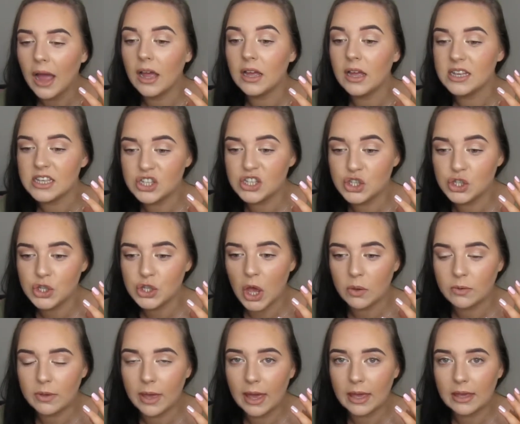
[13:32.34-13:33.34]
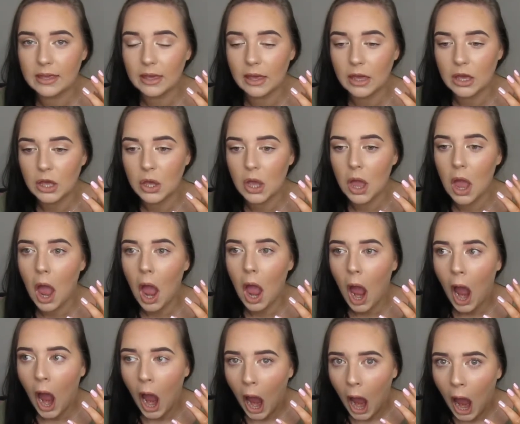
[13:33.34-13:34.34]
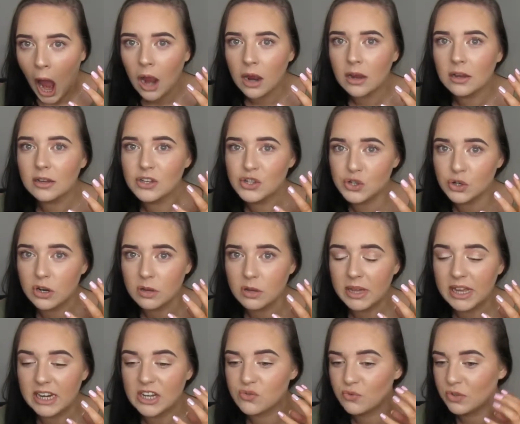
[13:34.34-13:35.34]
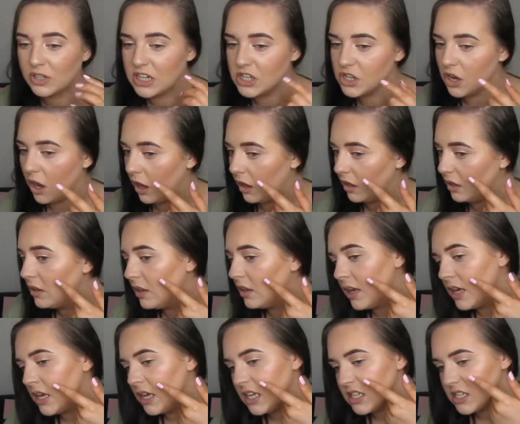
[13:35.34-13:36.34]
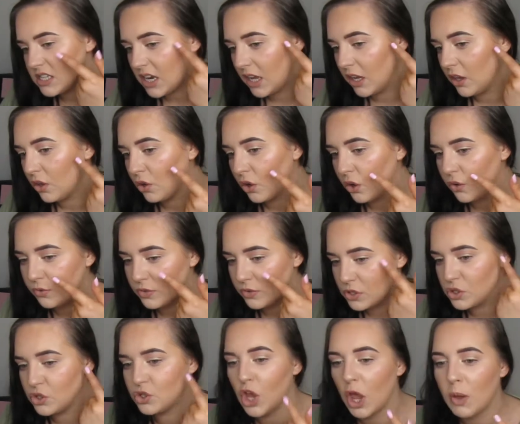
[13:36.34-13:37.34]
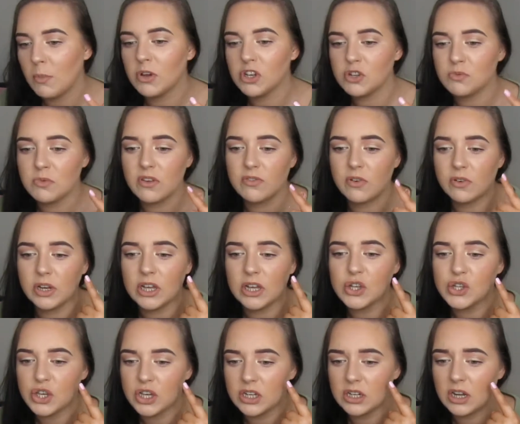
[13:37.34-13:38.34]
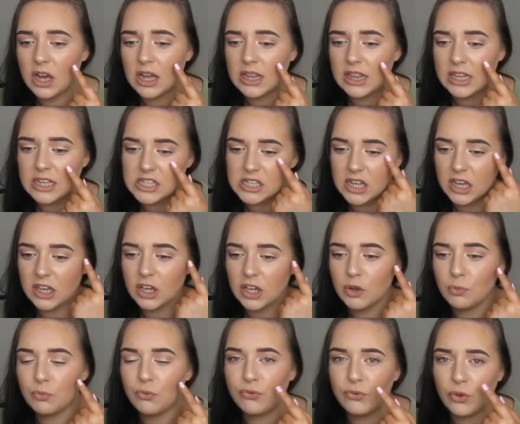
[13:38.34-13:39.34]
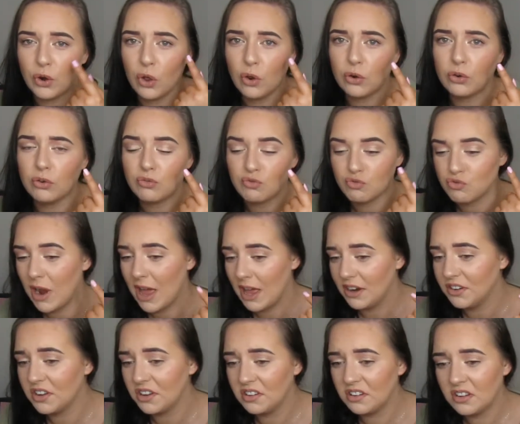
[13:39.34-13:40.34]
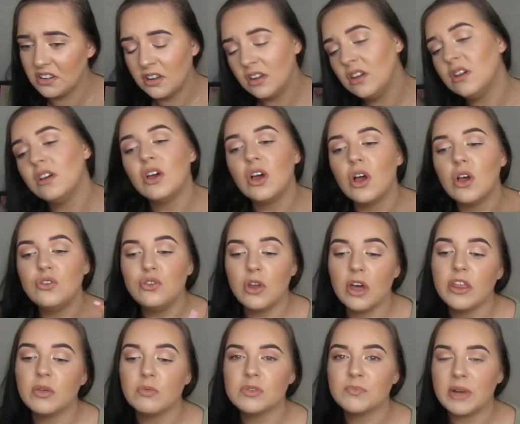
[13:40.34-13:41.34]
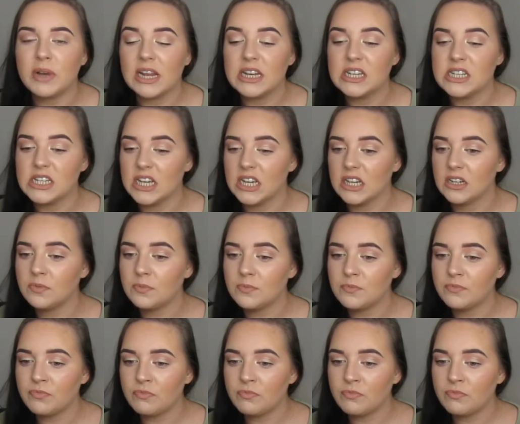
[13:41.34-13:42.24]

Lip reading: it's so cakey. Do you know what I mean? It's really tight. It's taken off so much of my foundation and it's like full on red. Nothing was blending.